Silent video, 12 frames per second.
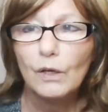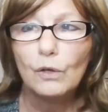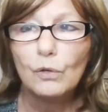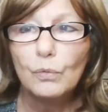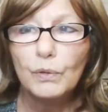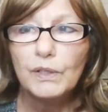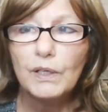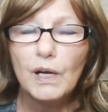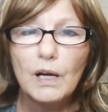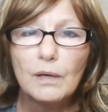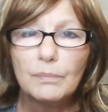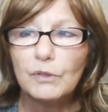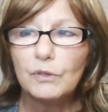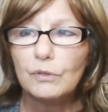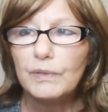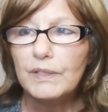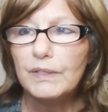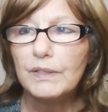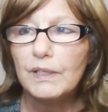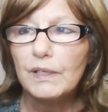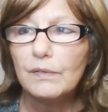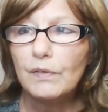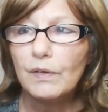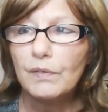who would come to
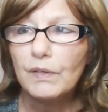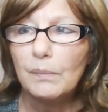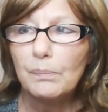receive of the